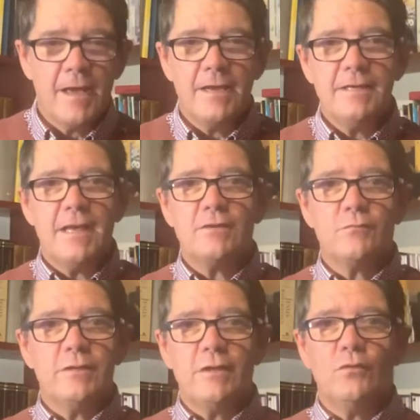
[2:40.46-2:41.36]
And yet,
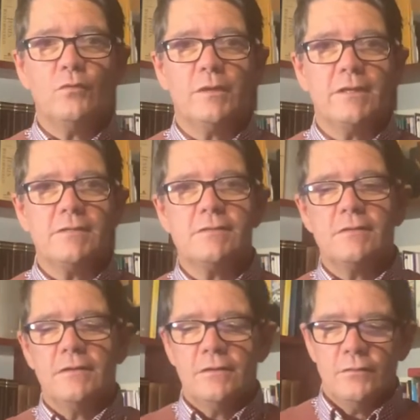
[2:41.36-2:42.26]
within all this,
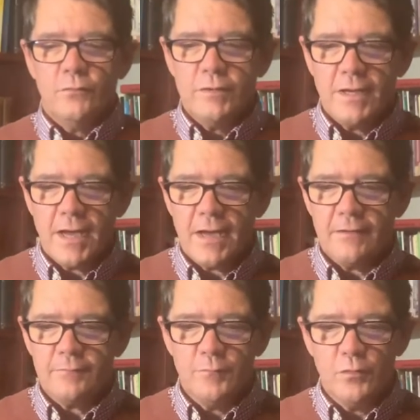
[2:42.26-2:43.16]
we
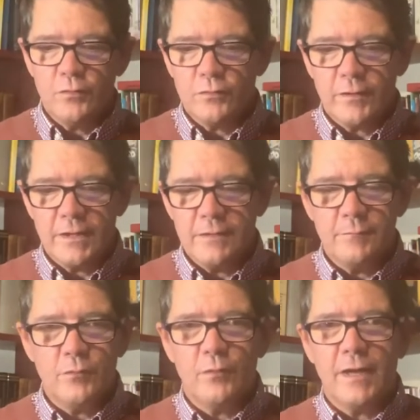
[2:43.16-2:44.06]
have more great,
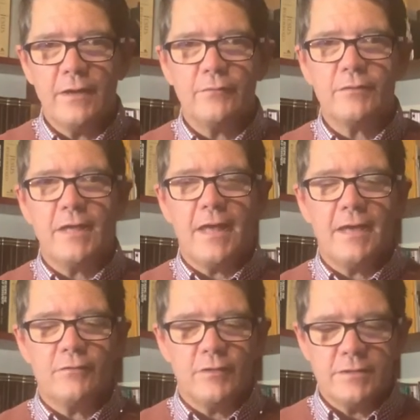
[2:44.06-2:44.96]
more
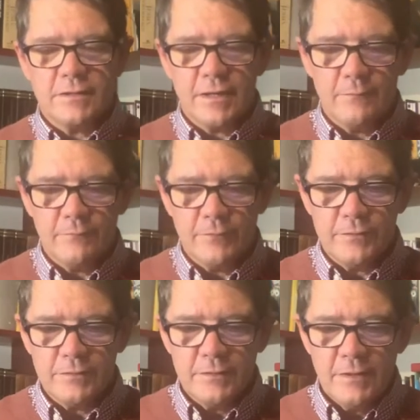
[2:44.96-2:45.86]
healthcare, greater
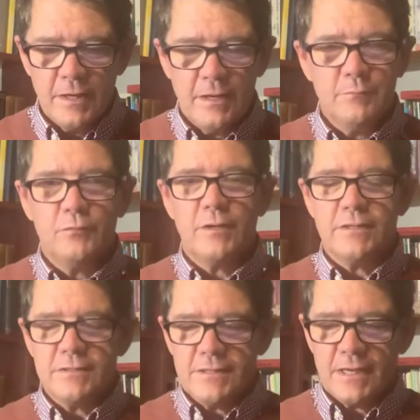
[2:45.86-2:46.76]
comfort, and more
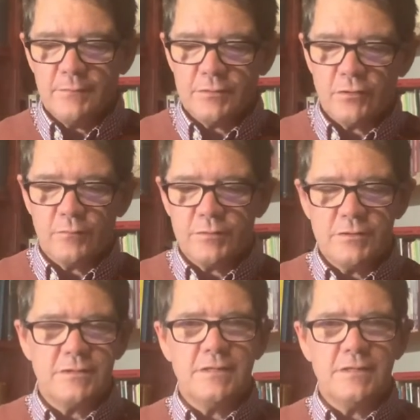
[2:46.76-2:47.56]
entertainment options.